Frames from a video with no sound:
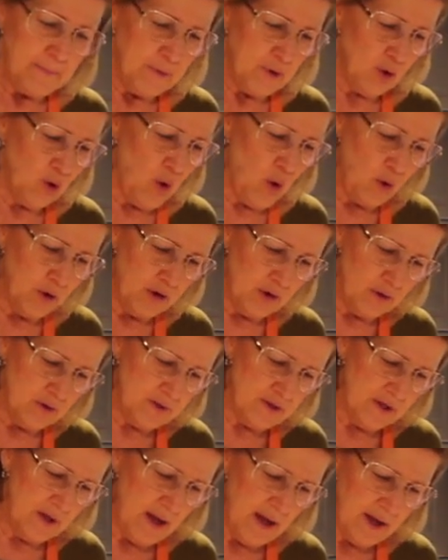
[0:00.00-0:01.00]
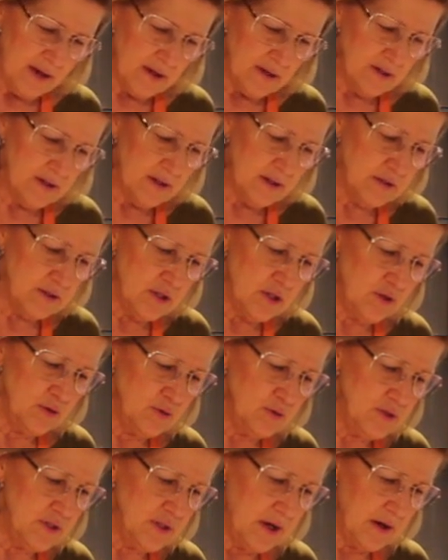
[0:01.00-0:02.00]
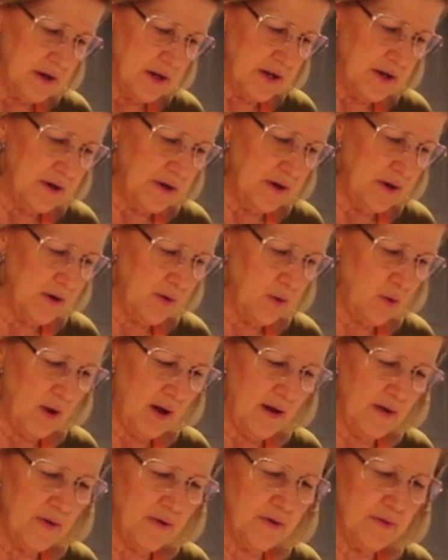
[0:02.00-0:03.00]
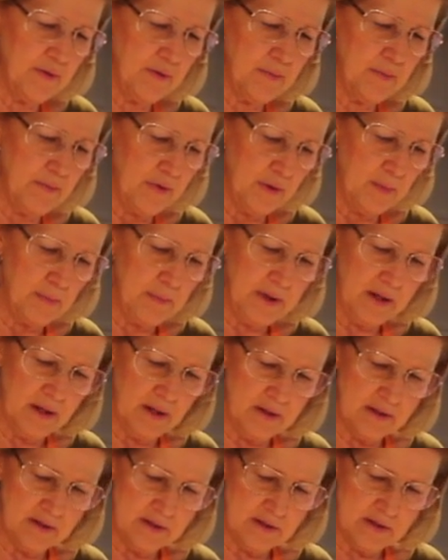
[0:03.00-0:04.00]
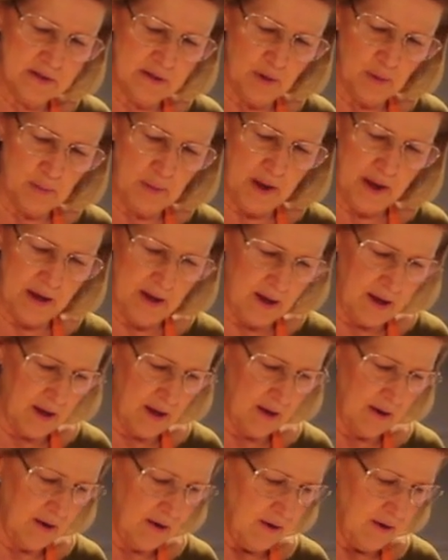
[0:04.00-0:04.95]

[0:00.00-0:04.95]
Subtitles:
the corners get a little too done while the middle is still baking.